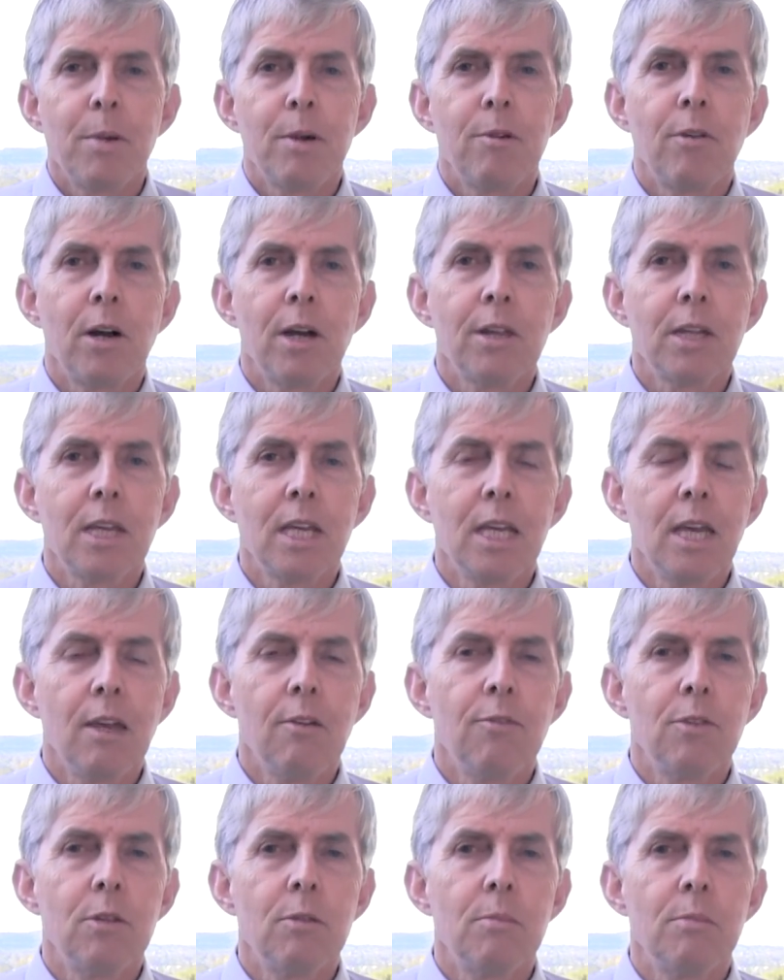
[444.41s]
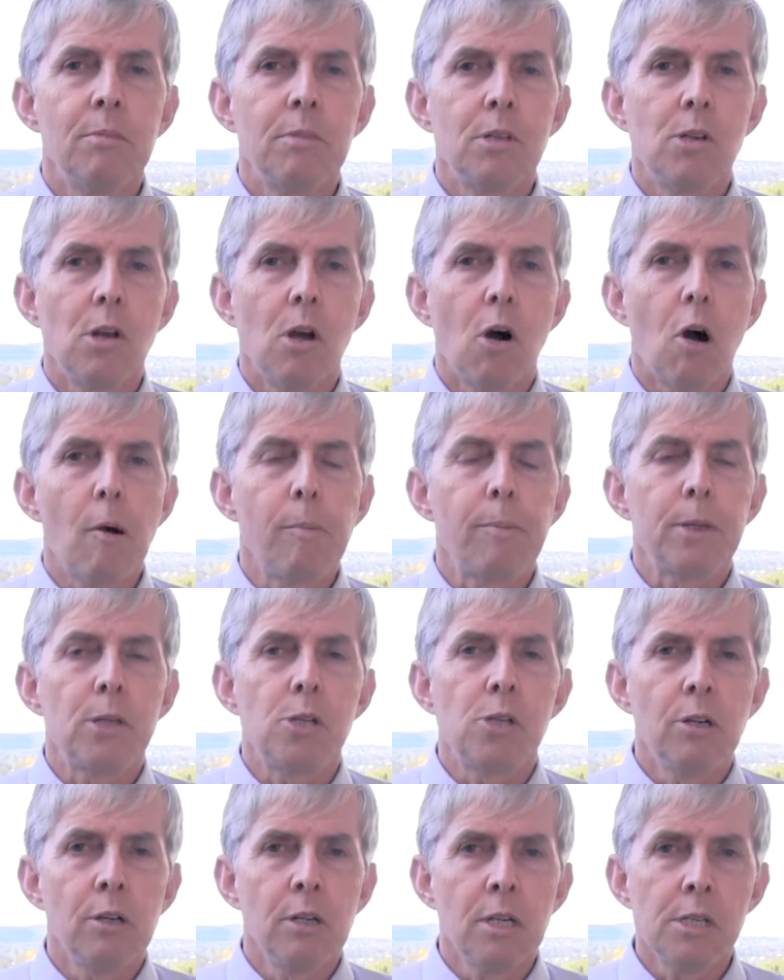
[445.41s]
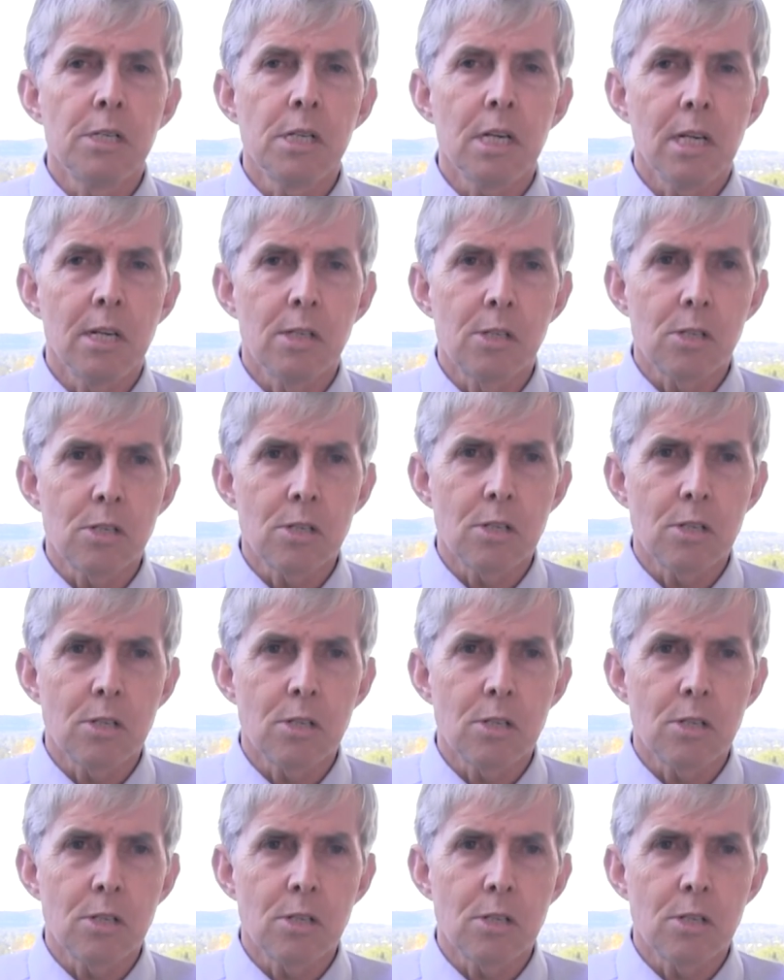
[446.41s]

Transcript: But rather give them opportunities